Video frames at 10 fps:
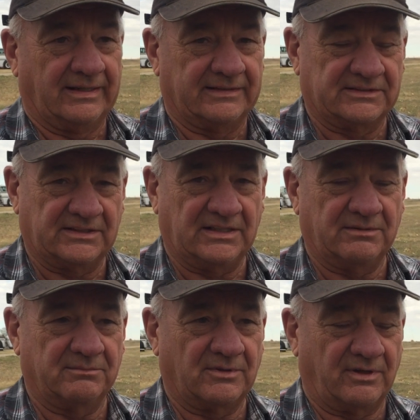of
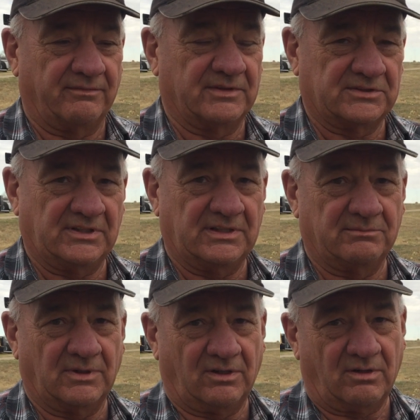the
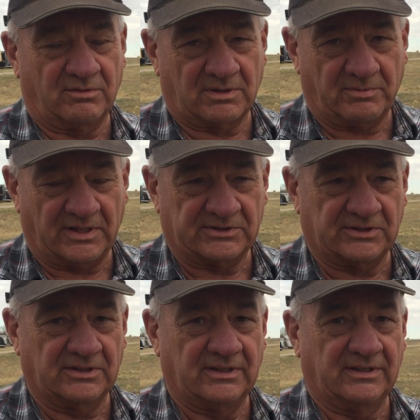steam along with the
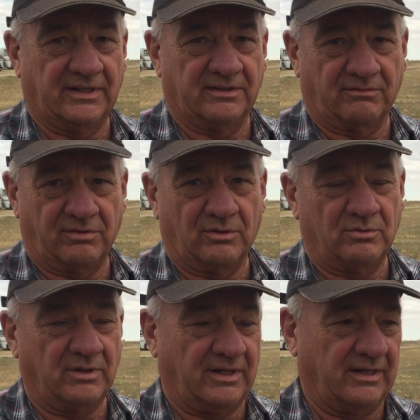pressure and the
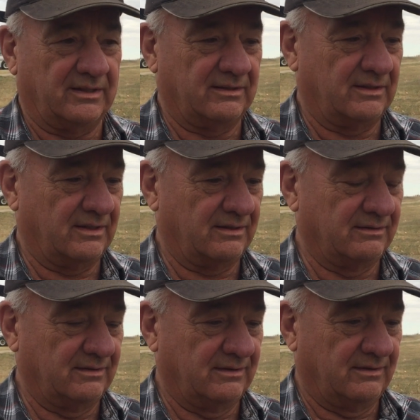flow. And
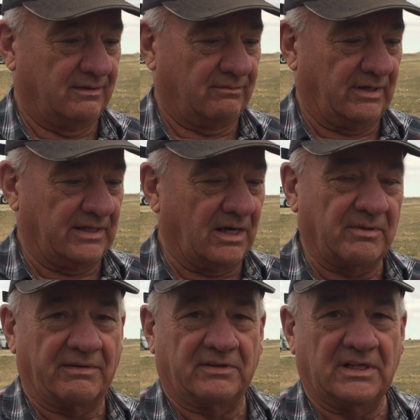right now
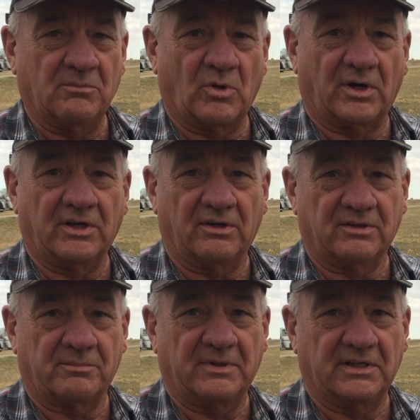we have a team working
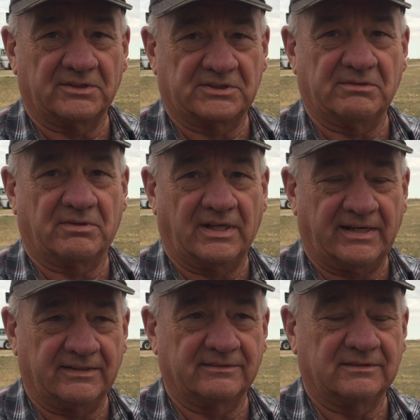on the PLC for
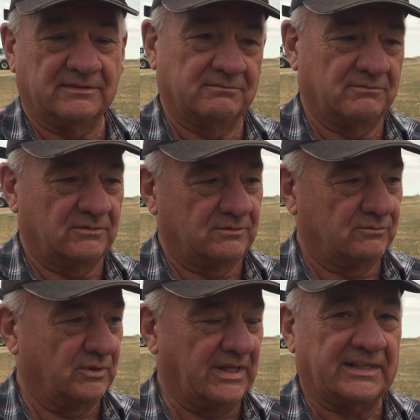that, and
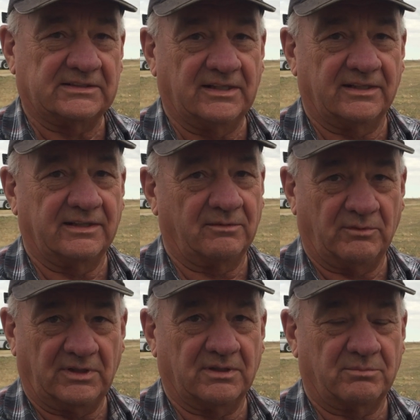when that's done, then
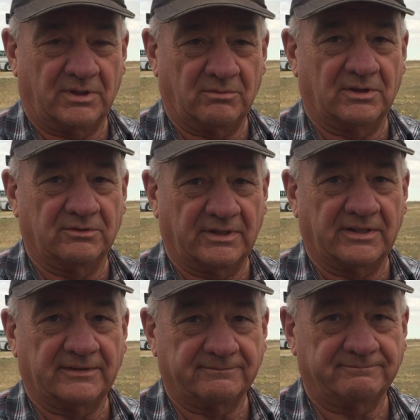we can pretty well do anything.